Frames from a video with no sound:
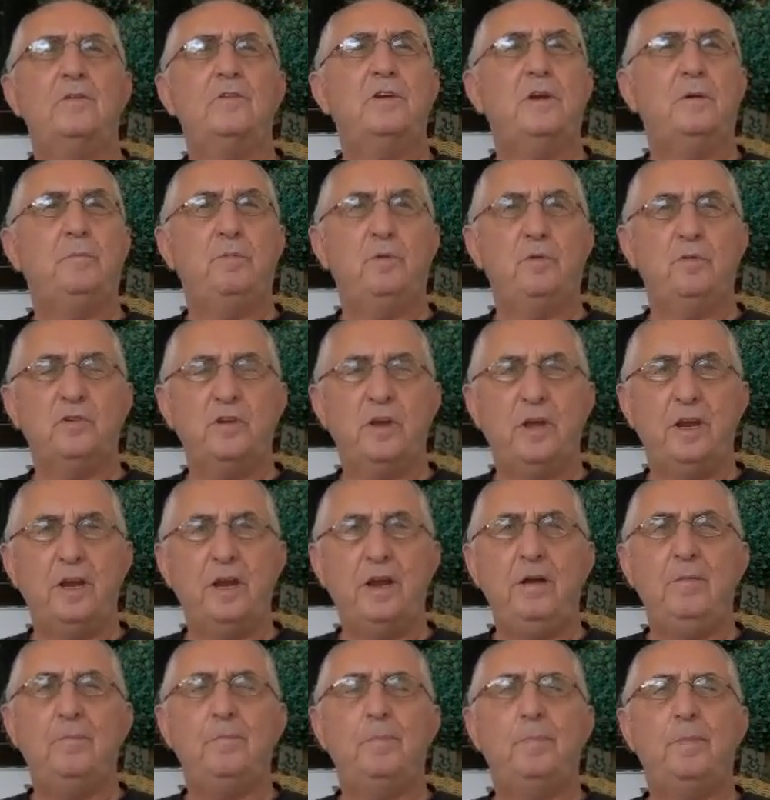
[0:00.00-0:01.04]
Cebu
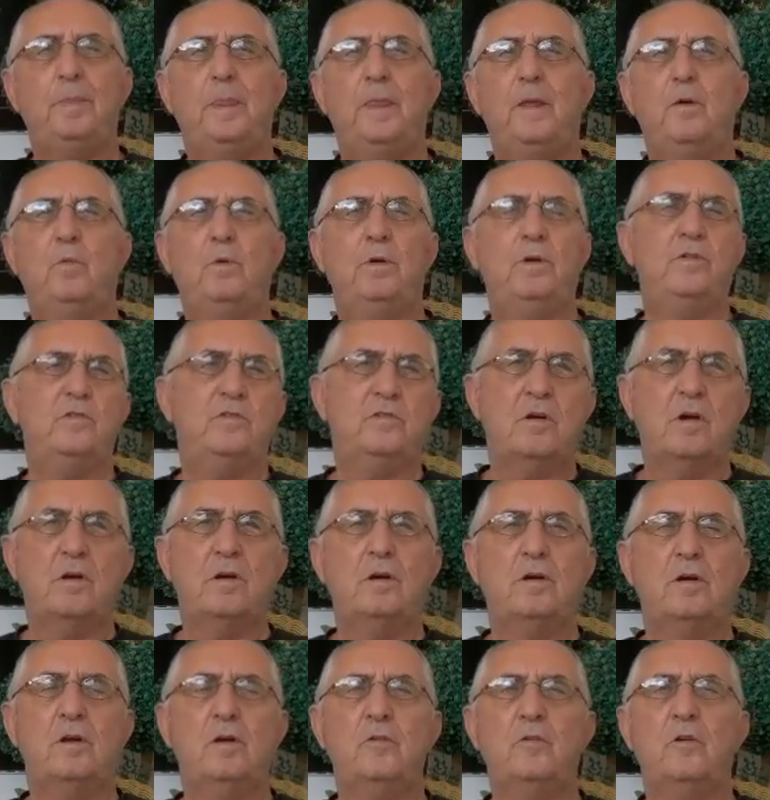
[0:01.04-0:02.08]
City, which is on
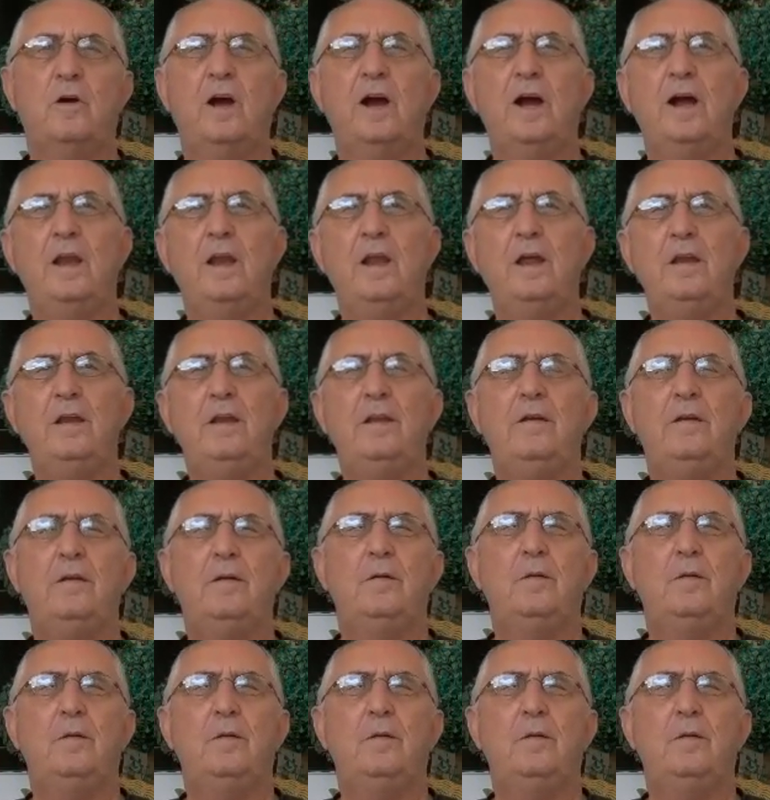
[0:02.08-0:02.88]
another island.